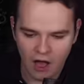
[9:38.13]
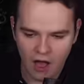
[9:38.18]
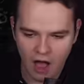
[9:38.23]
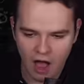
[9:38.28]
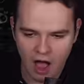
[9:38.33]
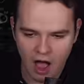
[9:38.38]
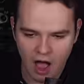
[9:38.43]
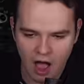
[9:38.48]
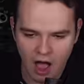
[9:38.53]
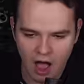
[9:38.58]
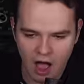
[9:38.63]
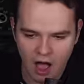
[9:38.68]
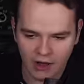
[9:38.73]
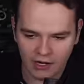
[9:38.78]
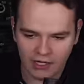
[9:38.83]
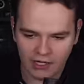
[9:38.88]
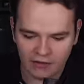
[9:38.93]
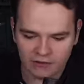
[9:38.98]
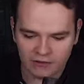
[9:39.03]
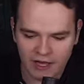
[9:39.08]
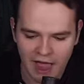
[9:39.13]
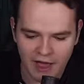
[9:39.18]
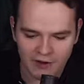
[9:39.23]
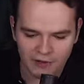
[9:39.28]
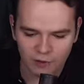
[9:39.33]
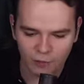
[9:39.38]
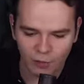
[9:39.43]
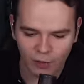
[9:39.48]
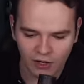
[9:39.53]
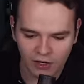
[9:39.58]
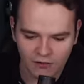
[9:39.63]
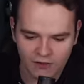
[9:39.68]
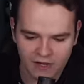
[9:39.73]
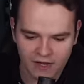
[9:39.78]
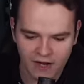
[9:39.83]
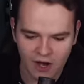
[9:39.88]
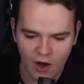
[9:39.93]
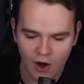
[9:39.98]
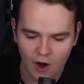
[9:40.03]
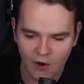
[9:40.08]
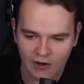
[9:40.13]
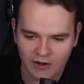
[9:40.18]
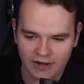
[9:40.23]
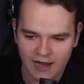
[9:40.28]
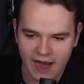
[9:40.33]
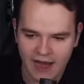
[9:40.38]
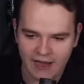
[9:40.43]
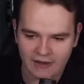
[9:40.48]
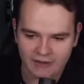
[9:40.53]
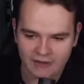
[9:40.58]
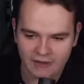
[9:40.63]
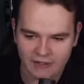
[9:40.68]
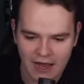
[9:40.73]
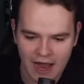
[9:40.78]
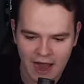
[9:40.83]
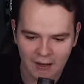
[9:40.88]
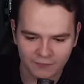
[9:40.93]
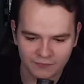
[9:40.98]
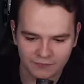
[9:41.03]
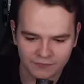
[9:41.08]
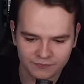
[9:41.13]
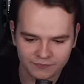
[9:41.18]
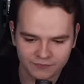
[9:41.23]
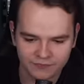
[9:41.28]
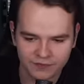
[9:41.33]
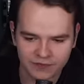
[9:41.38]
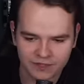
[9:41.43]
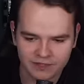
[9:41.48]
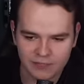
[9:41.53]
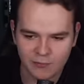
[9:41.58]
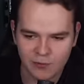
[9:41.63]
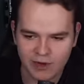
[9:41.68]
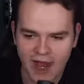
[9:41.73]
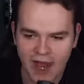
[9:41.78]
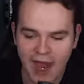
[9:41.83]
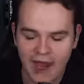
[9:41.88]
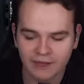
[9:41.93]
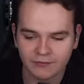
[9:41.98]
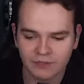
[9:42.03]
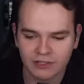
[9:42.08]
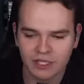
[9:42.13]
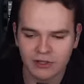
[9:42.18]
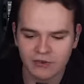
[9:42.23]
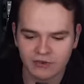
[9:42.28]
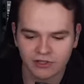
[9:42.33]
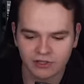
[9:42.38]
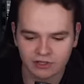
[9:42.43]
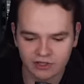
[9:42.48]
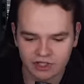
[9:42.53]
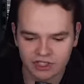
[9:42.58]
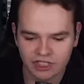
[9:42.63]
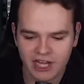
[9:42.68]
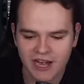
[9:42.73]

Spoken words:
Oh, airliner worthy. Okay, yeah. See, we can't even use or